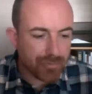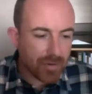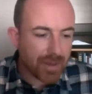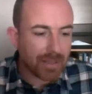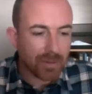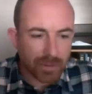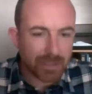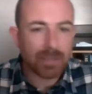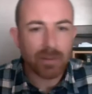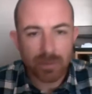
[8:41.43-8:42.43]

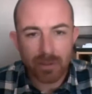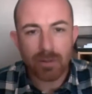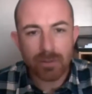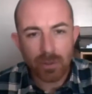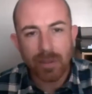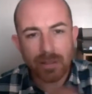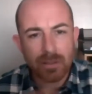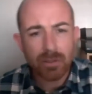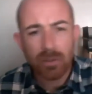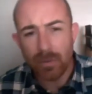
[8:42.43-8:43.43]
pre-1999,
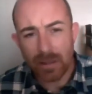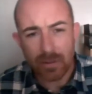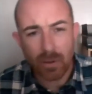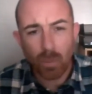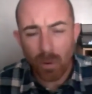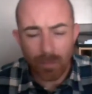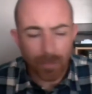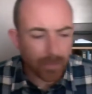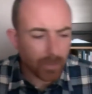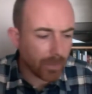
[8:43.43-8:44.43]
2000,
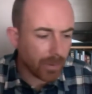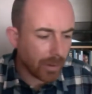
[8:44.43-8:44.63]
2001,